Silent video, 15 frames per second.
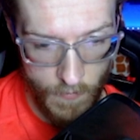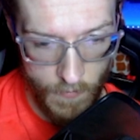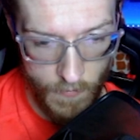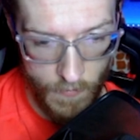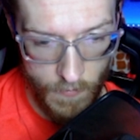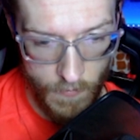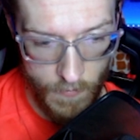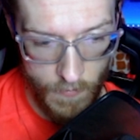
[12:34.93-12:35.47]

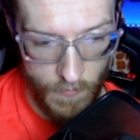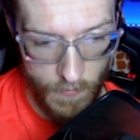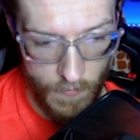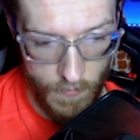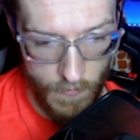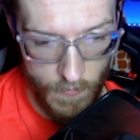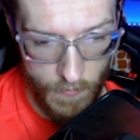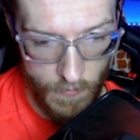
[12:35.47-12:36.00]

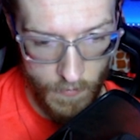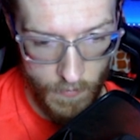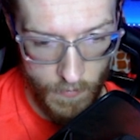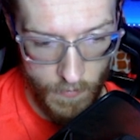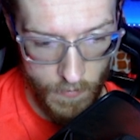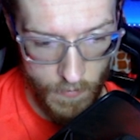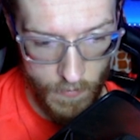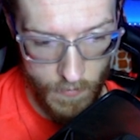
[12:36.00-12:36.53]

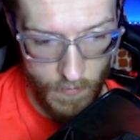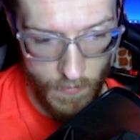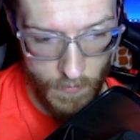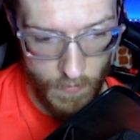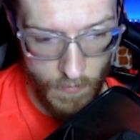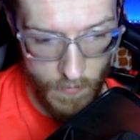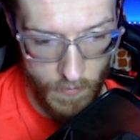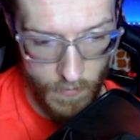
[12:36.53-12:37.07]

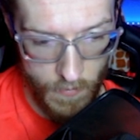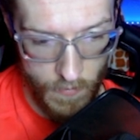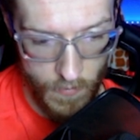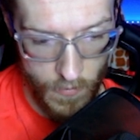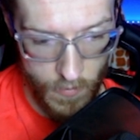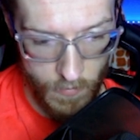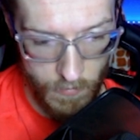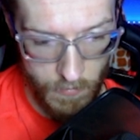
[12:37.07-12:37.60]
Nothing is said.